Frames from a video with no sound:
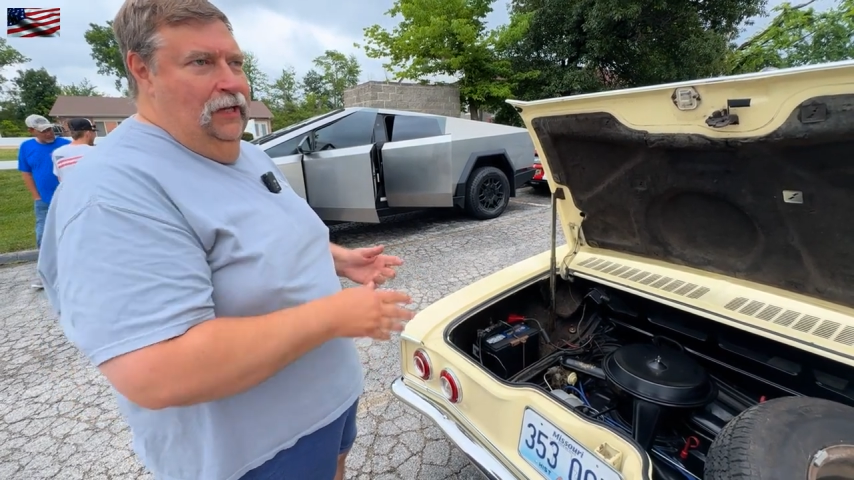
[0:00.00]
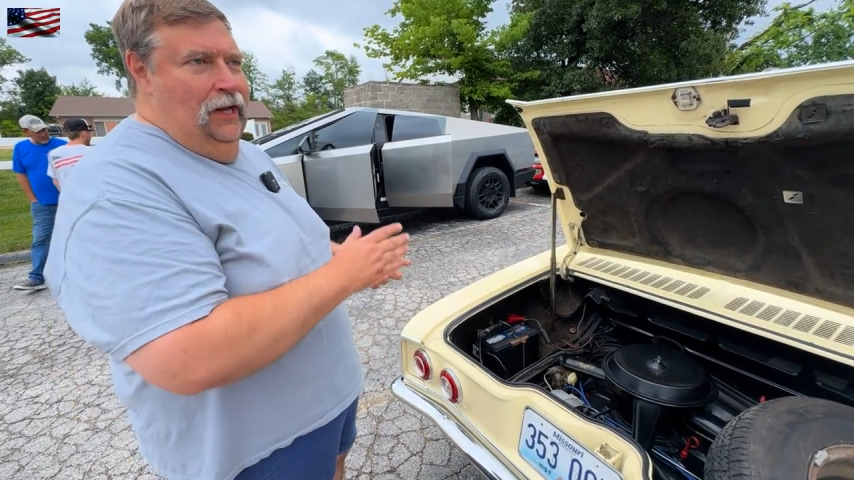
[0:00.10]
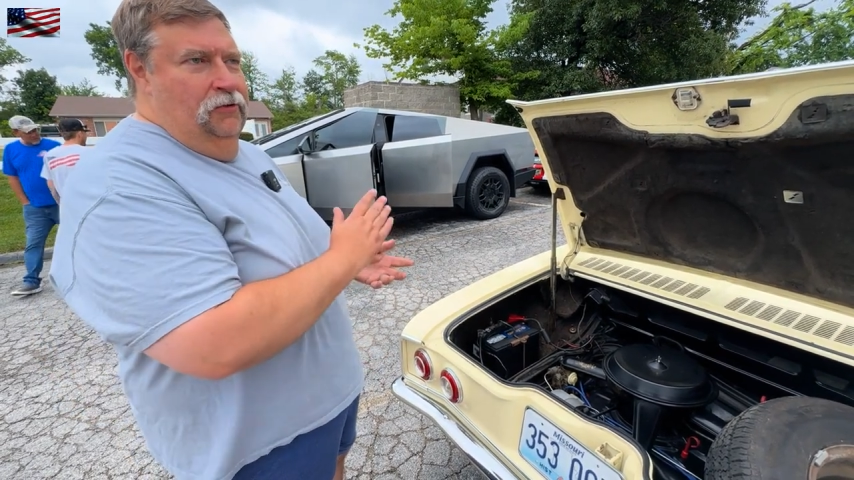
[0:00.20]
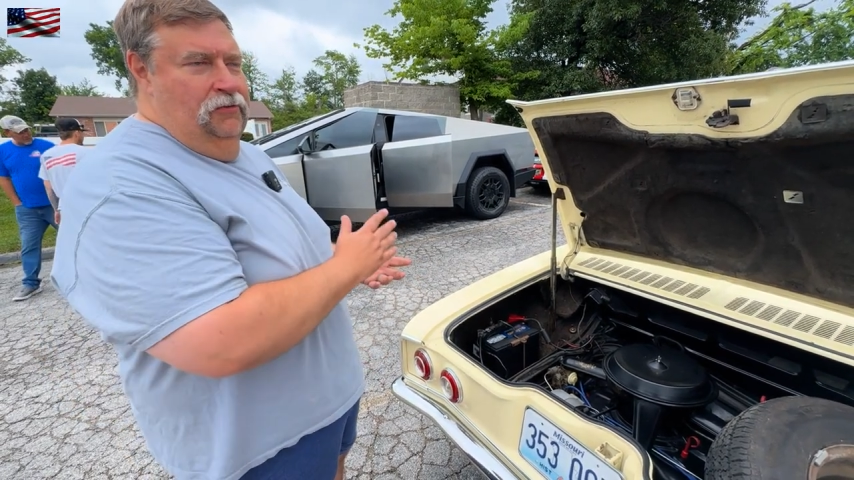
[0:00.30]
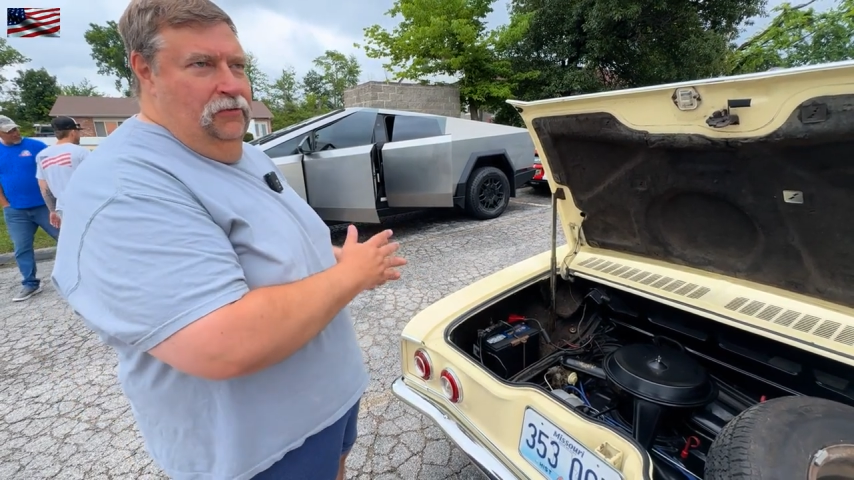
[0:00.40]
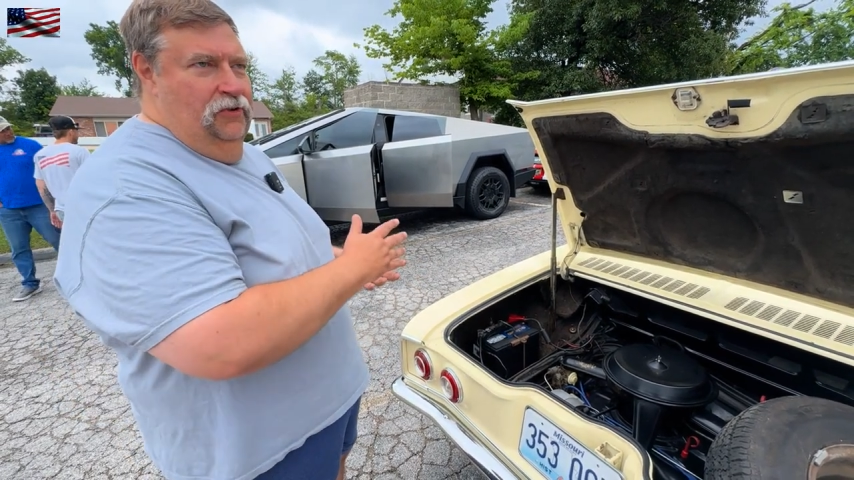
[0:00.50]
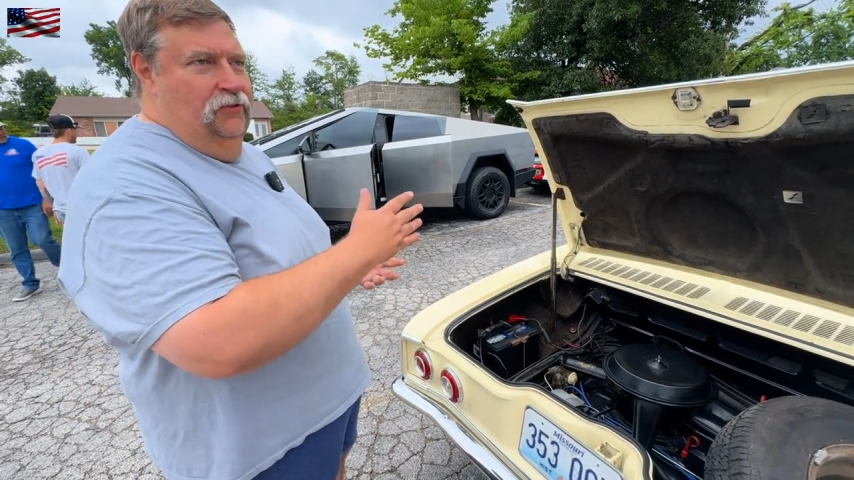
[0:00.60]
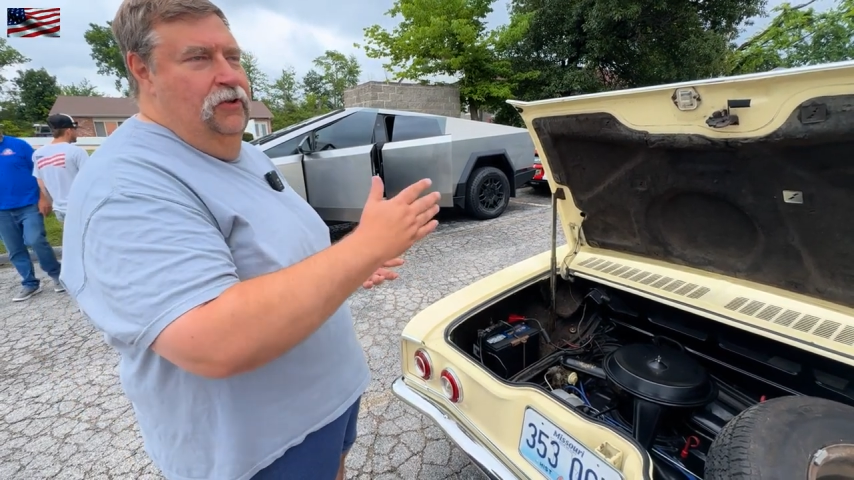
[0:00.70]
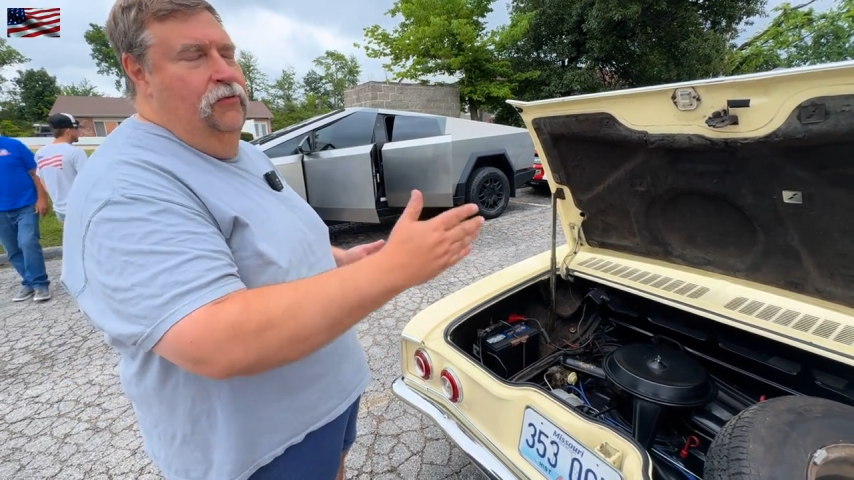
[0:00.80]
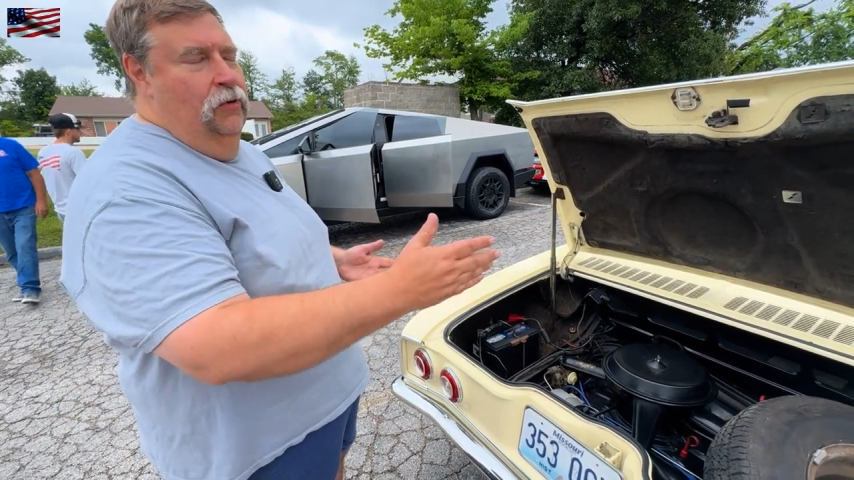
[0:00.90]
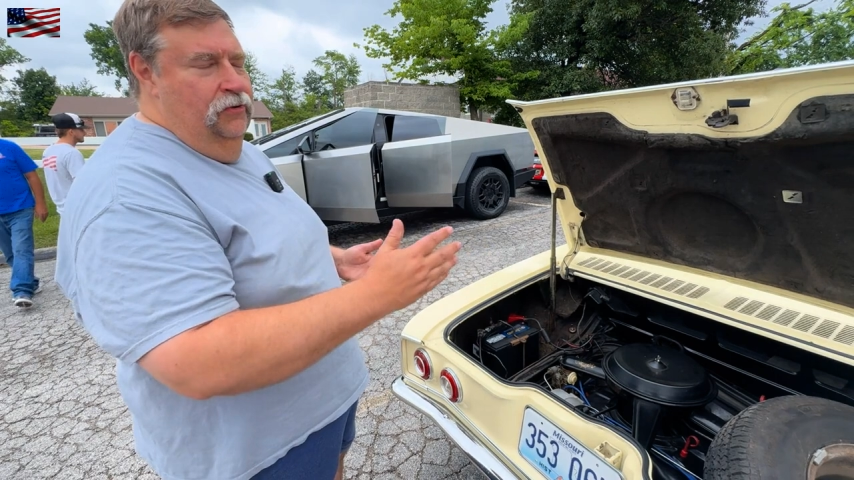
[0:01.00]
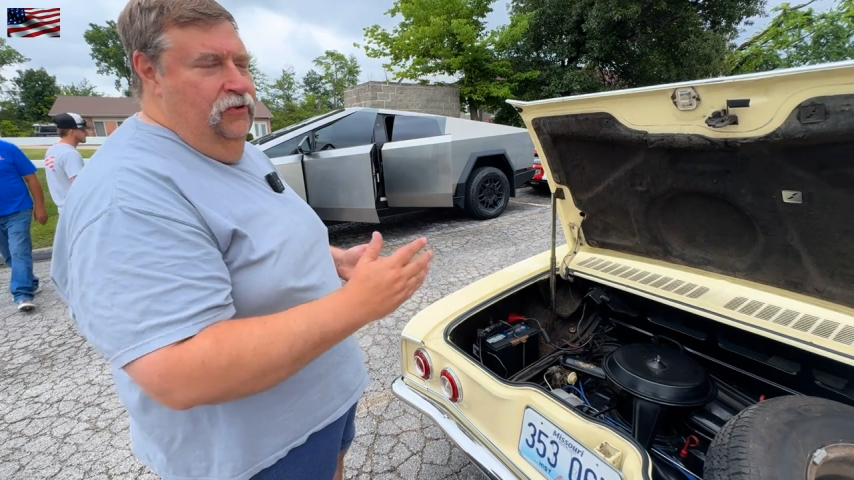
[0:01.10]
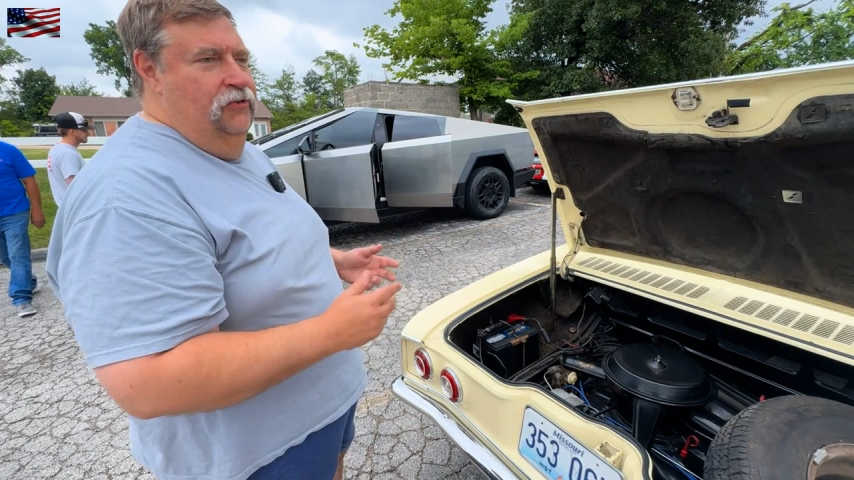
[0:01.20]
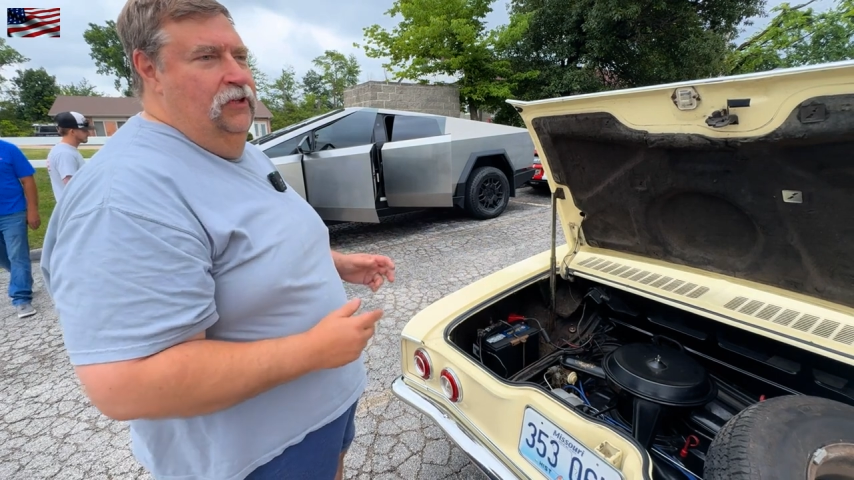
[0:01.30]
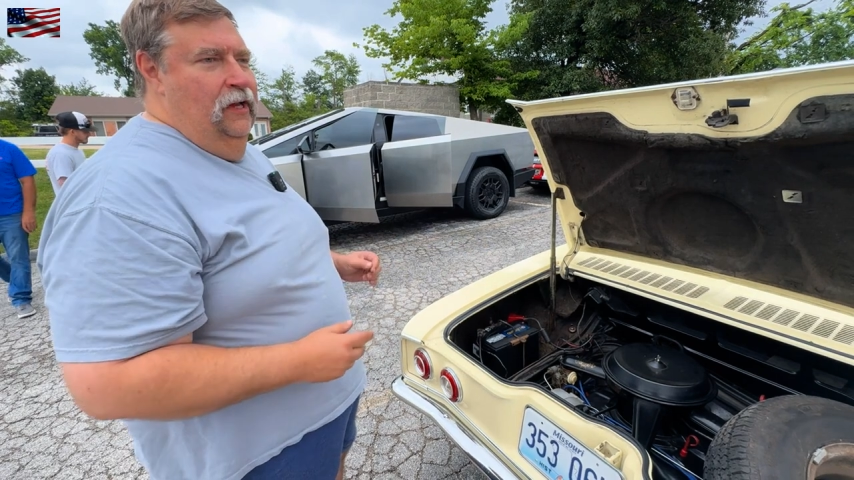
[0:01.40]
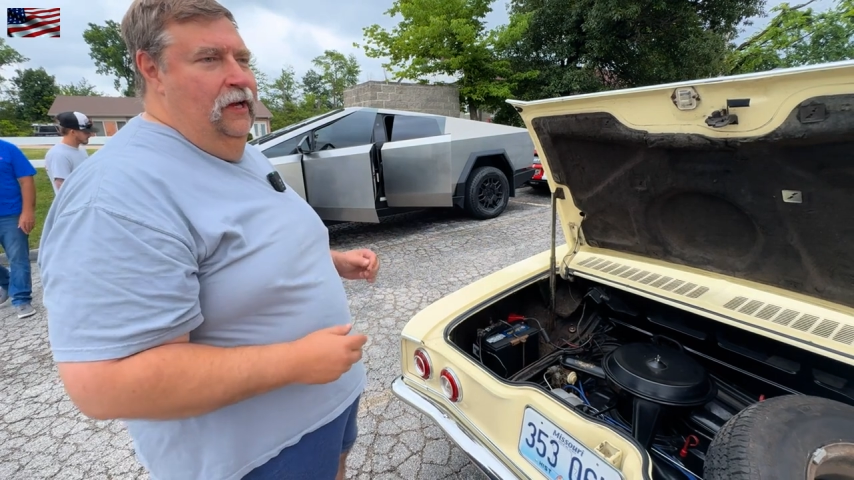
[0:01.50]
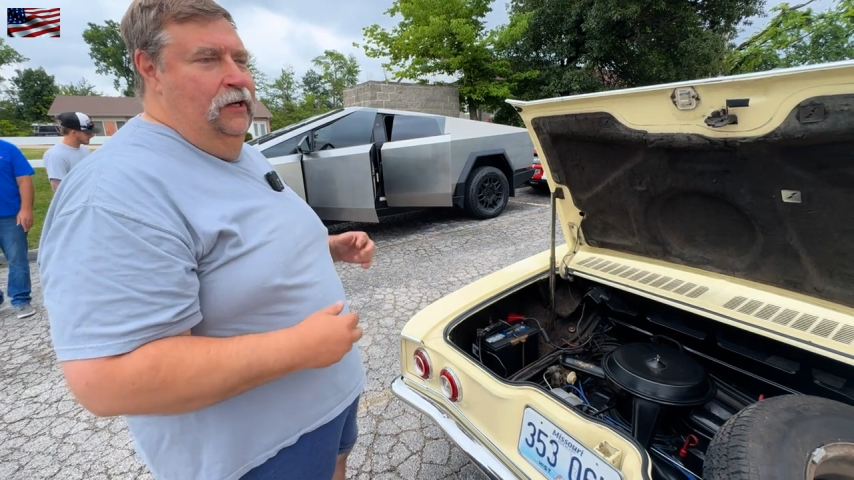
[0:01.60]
And that was from 64 to 69.